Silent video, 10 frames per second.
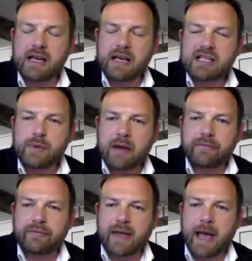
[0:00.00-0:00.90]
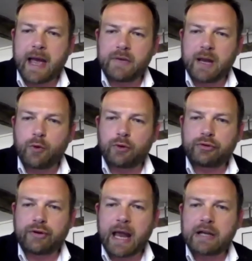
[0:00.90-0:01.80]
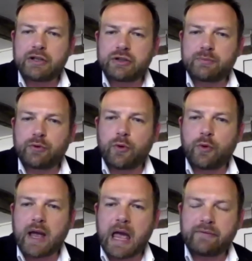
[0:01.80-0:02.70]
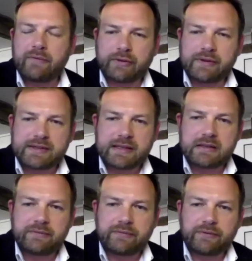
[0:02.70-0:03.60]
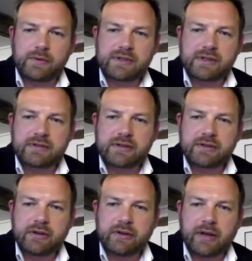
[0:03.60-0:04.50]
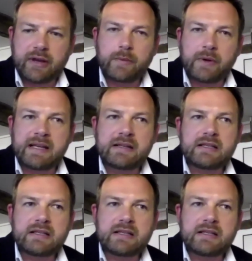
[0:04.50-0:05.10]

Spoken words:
So unless we have that more tangible evidence, it's difficult to do that.